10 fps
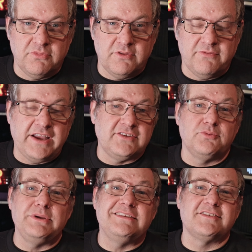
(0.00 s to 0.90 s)
The fact
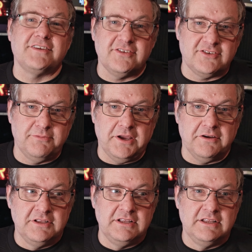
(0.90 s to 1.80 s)
is, we discuss
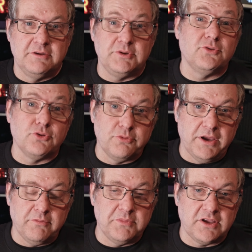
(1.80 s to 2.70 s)
about, we talk
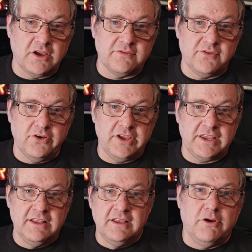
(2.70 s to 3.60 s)
about when we're going flying.